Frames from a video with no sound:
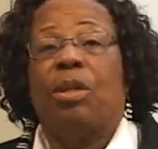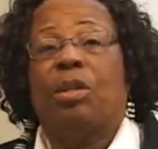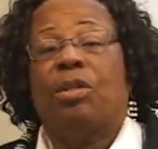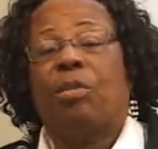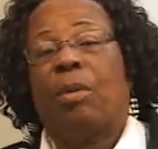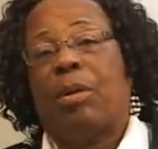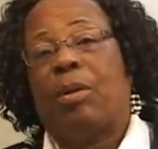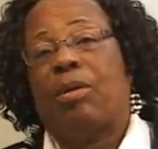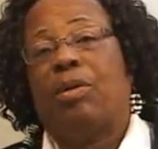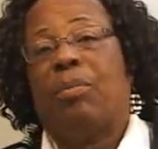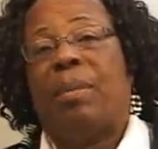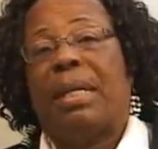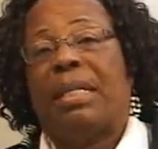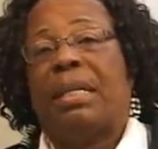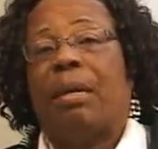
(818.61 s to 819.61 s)
so we're going to
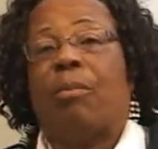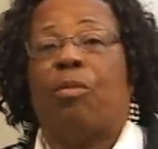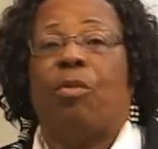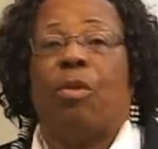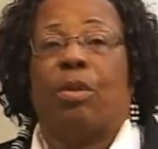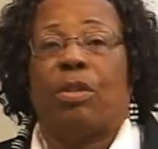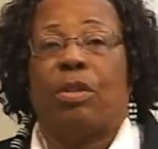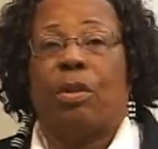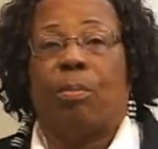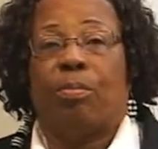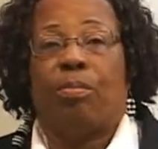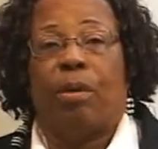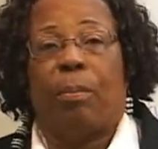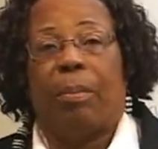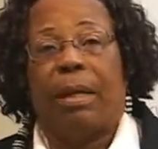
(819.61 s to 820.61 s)
make them work some
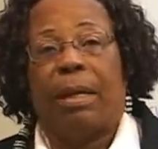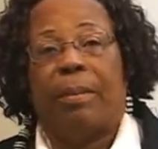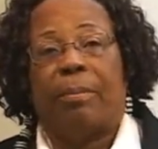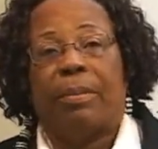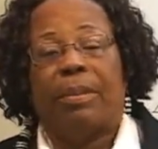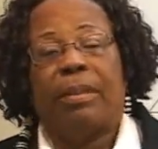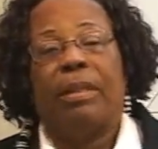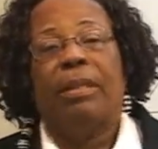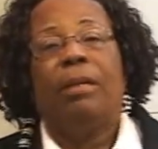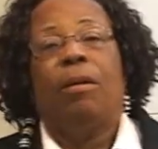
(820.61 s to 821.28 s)
problems.